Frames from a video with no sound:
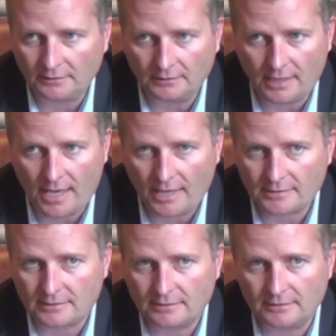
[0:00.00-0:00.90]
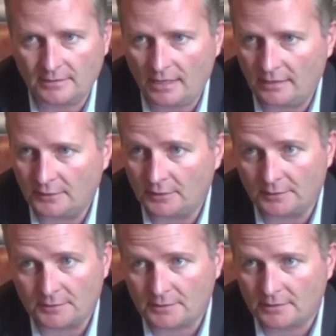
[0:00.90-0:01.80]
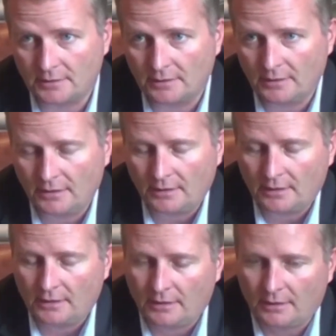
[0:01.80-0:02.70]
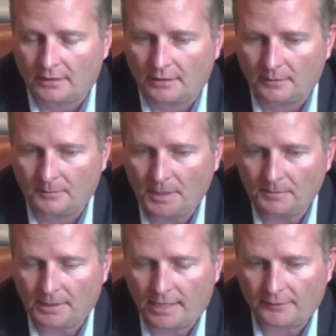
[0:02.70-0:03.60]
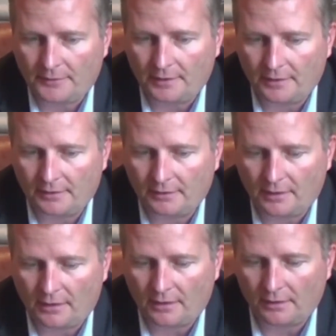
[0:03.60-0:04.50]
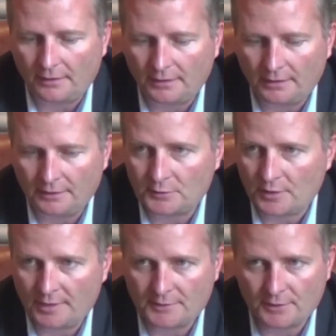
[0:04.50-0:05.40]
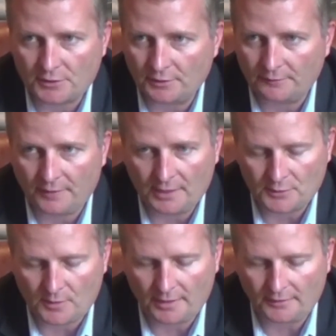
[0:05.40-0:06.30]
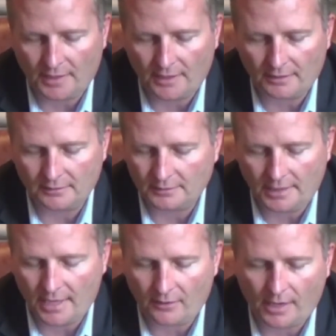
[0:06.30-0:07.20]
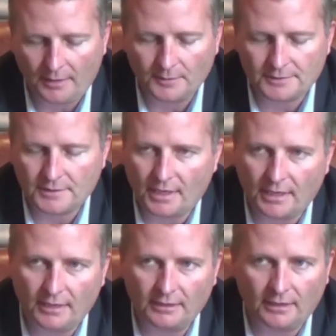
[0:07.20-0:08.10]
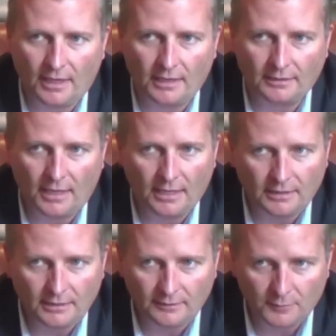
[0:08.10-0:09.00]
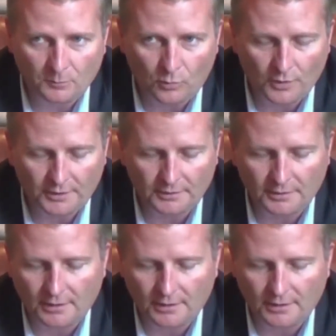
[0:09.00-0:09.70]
in the last 10 years. People out there are in a transitional phase right now. I would say at any given point,